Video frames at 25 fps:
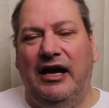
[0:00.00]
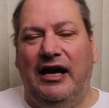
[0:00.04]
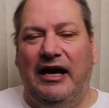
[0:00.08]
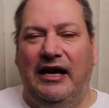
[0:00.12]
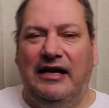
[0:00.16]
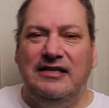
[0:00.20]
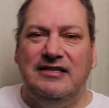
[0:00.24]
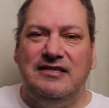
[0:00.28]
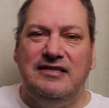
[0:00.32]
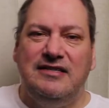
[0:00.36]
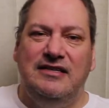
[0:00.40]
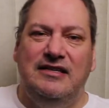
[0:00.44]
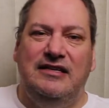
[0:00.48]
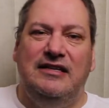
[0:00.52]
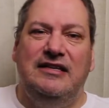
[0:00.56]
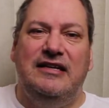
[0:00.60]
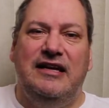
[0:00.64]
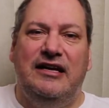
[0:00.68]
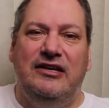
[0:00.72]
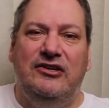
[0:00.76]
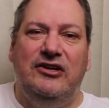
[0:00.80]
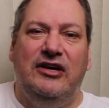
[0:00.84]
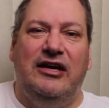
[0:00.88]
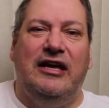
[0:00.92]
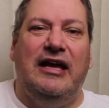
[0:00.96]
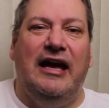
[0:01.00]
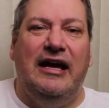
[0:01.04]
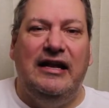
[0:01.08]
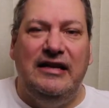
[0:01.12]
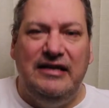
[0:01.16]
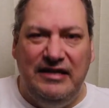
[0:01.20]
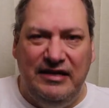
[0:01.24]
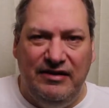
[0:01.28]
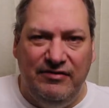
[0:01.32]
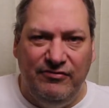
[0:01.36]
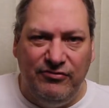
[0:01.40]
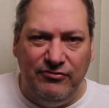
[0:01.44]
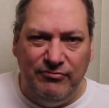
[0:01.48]
and see that you get
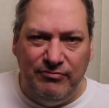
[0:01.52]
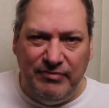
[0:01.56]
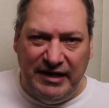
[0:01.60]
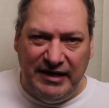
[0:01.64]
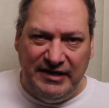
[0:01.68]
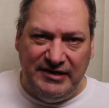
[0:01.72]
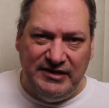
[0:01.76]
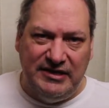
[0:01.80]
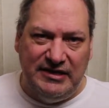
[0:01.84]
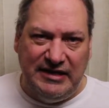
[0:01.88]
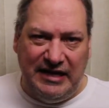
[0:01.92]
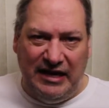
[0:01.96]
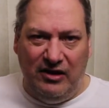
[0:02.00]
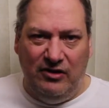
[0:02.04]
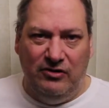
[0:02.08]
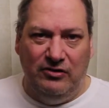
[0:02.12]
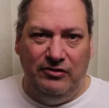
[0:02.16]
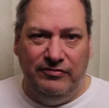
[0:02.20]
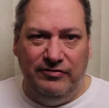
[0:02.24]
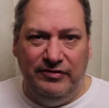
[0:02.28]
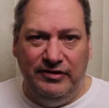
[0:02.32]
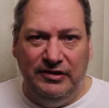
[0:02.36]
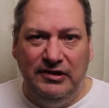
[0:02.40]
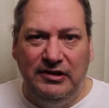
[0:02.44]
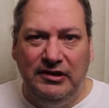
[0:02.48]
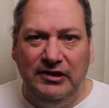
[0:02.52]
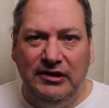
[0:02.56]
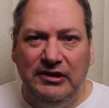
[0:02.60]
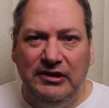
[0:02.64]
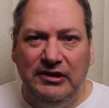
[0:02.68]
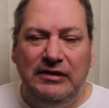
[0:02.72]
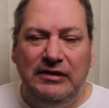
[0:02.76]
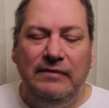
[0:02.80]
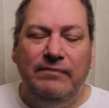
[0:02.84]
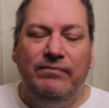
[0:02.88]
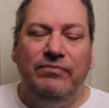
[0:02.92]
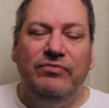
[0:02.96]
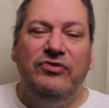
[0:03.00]
the information out of it
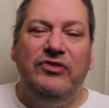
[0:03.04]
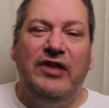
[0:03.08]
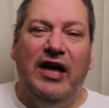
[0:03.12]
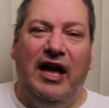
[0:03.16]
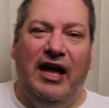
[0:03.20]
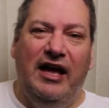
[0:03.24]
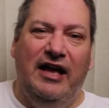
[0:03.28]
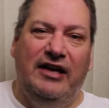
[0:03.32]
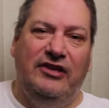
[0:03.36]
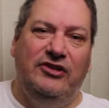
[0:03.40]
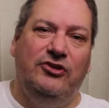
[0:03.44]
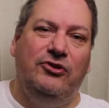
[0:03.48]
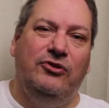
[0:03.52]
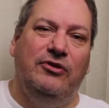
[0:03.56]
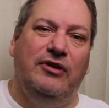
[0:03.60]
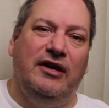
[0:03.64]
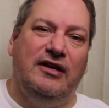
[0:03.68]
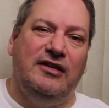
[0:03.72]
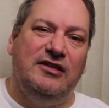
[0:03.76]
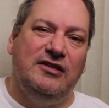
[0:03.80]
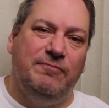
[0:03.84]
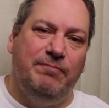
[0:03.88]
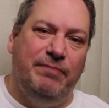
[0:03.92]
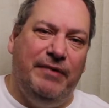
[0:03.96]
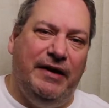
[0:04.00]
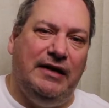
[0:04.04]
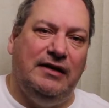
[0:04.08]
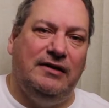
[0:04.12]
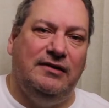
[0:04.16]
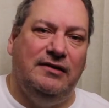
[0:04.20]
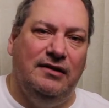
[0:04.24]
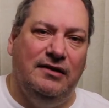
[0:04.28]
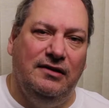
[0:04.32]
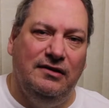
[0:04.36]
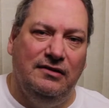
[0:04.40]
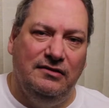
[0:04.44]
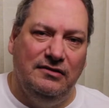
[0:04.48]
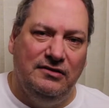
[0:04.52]
that you're
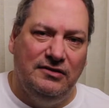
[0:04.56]
expecting.